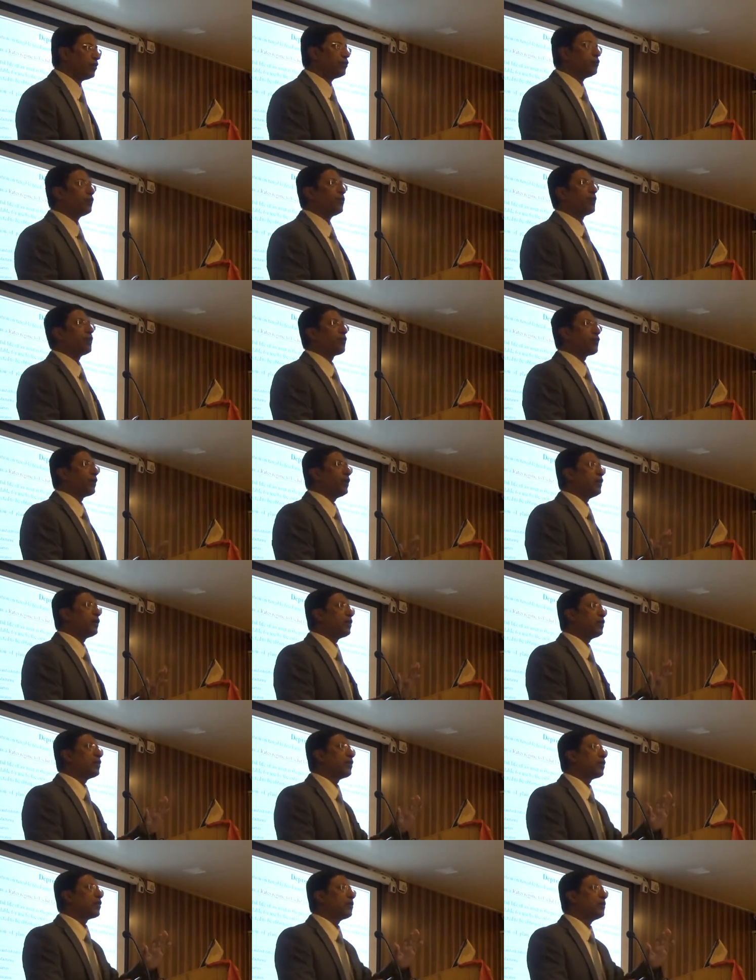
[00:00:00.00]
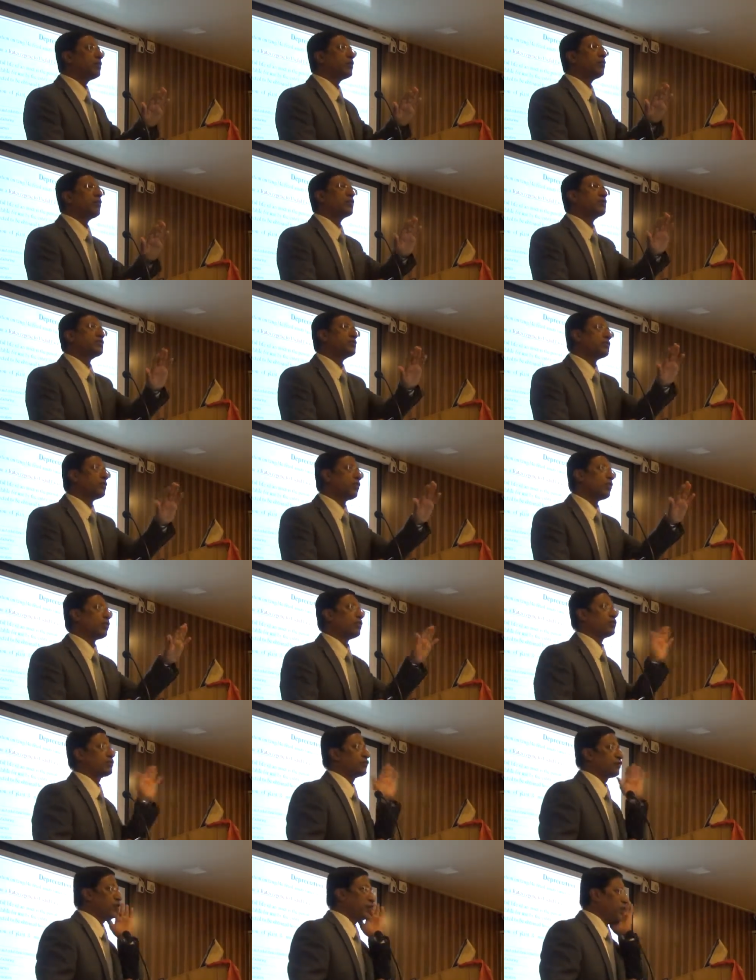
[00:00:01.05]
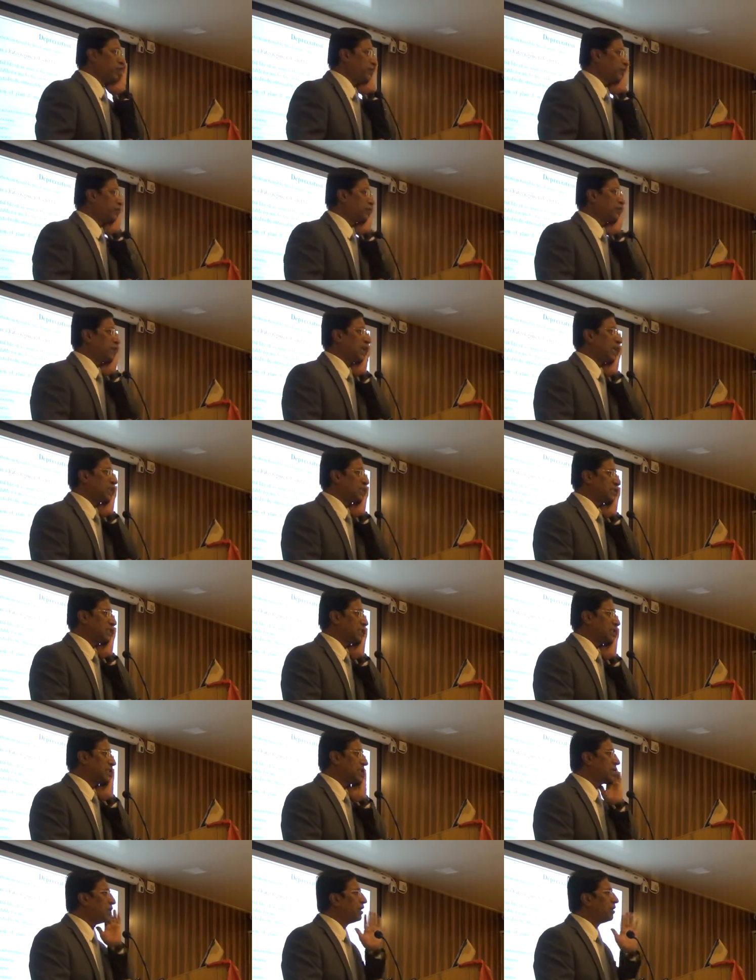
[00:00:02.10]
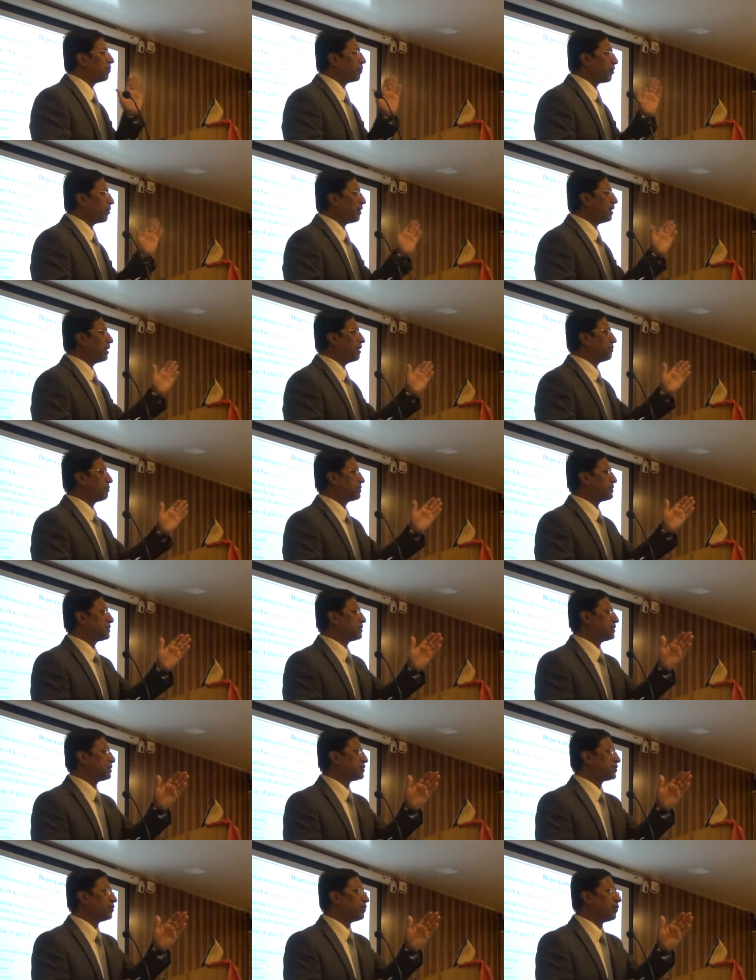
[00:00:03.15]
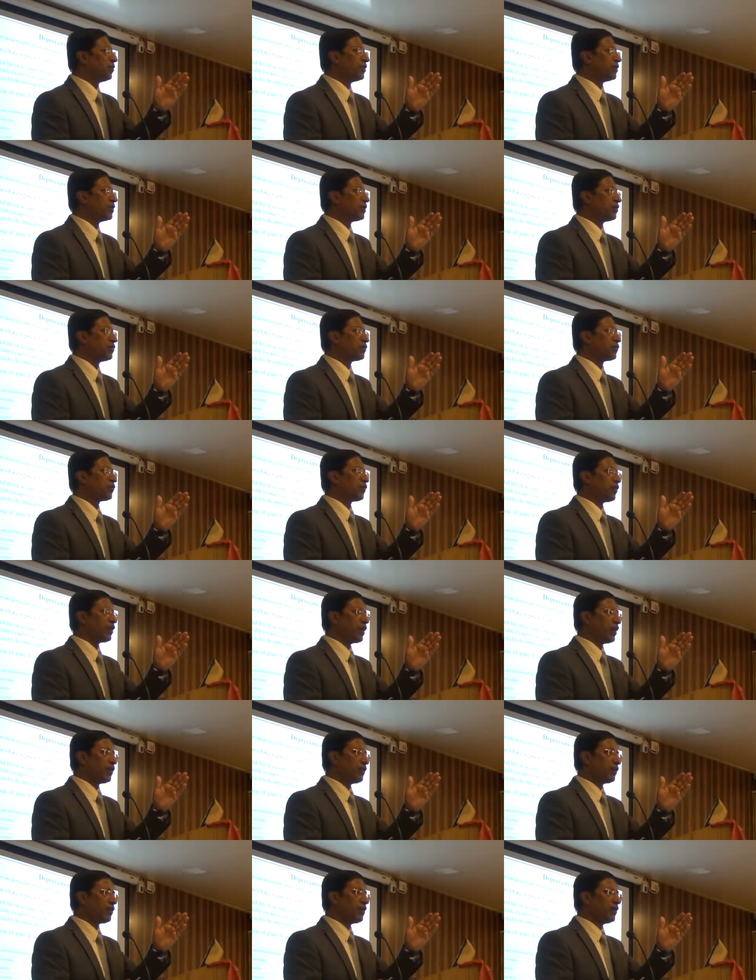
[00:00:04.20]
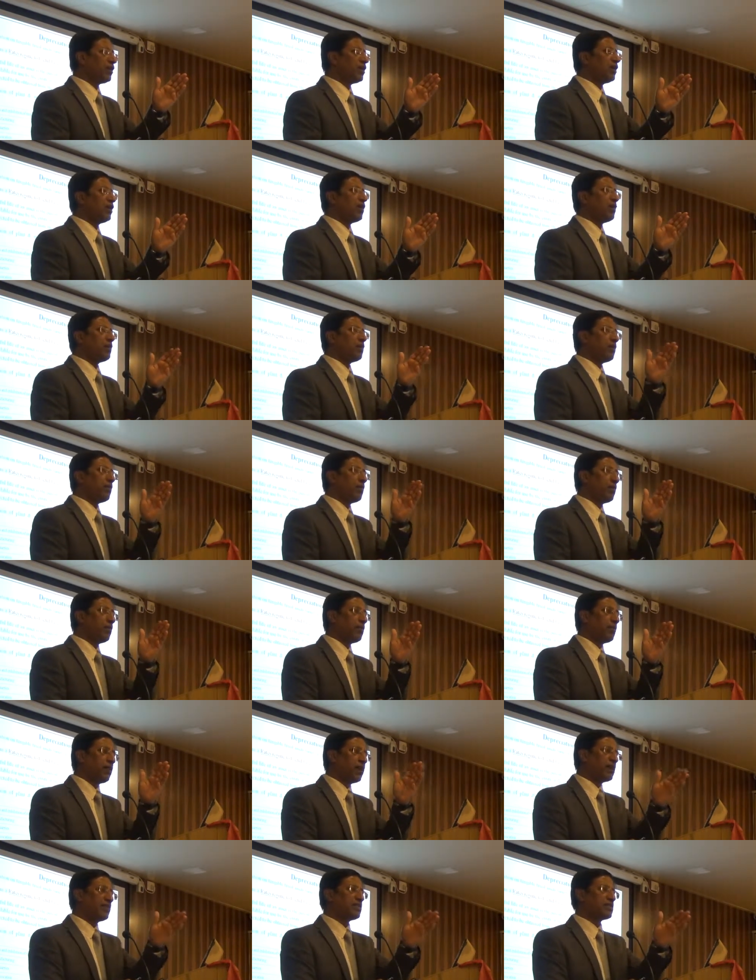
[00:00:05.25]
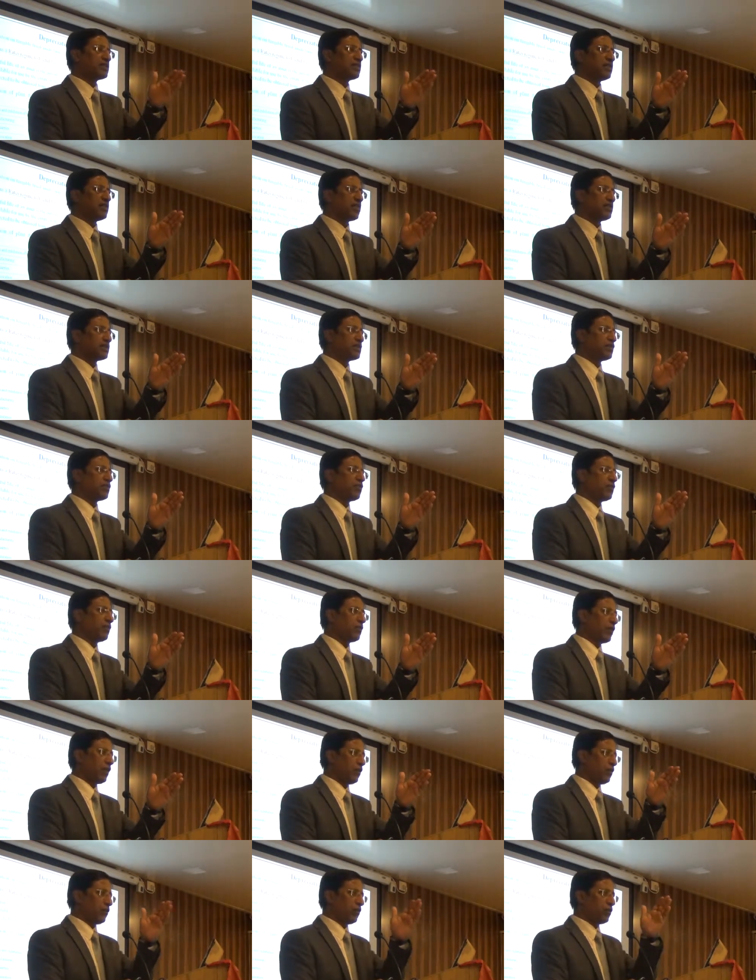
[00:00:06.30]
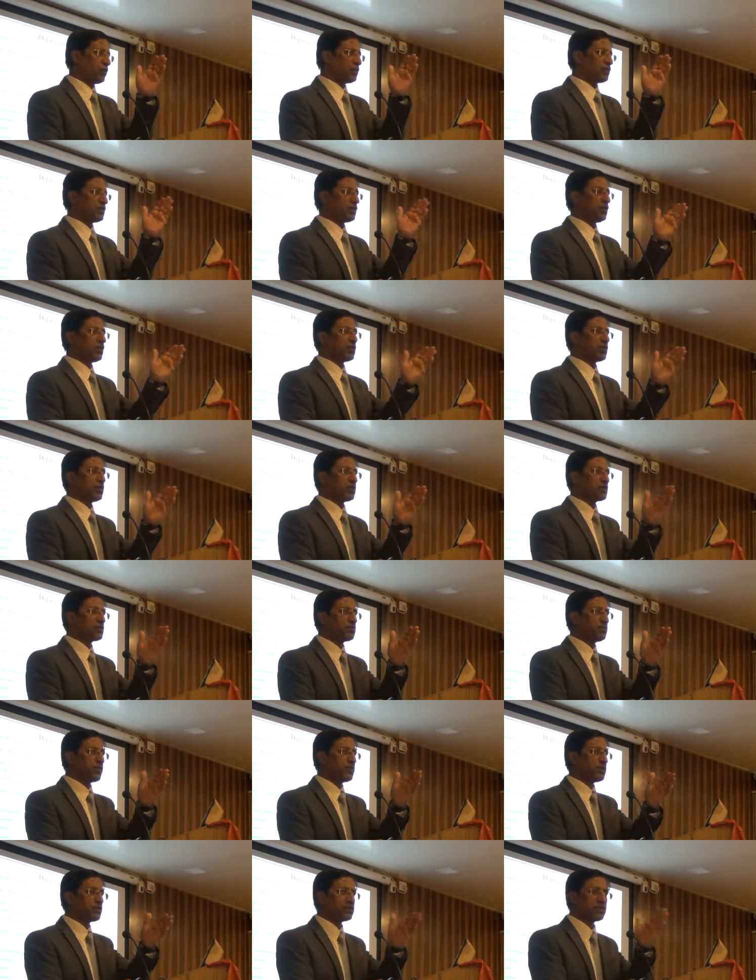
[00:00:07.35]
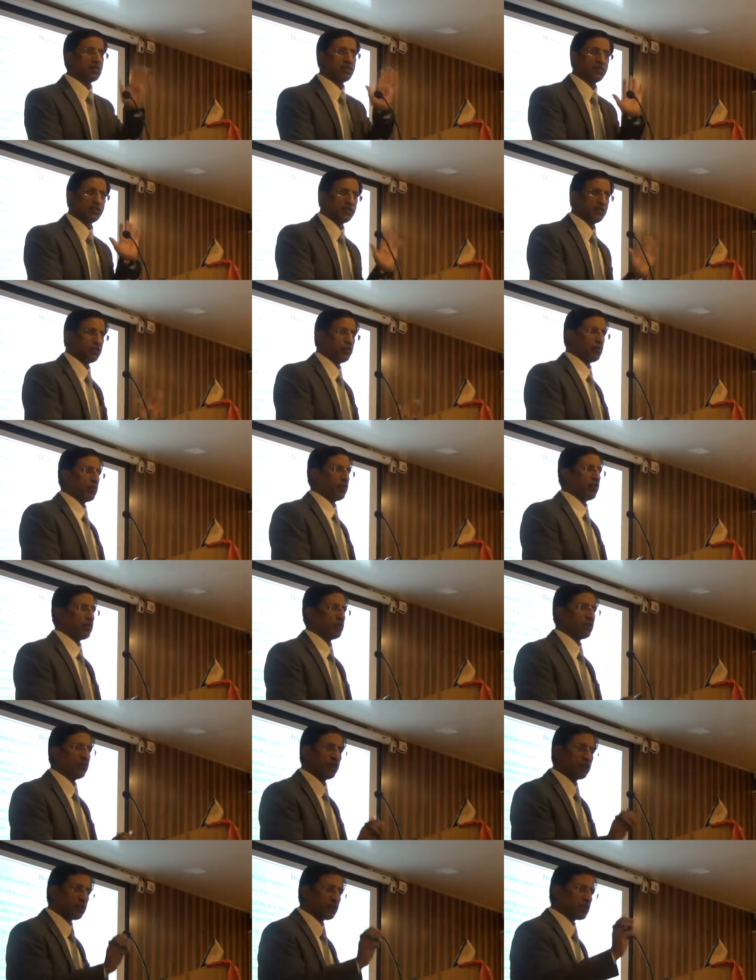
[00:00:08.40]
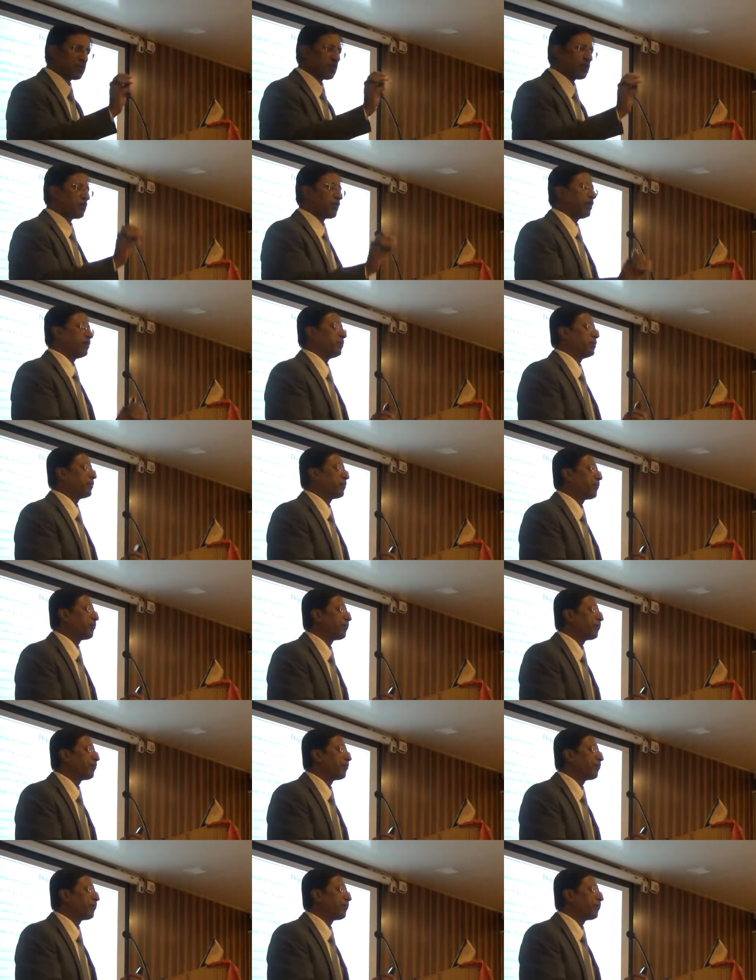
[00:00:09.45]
You are free to determine what is your useful life of the asset. Provide depreciation over the useful life minus the residual value, original cost minus the residual value. That was the requirement.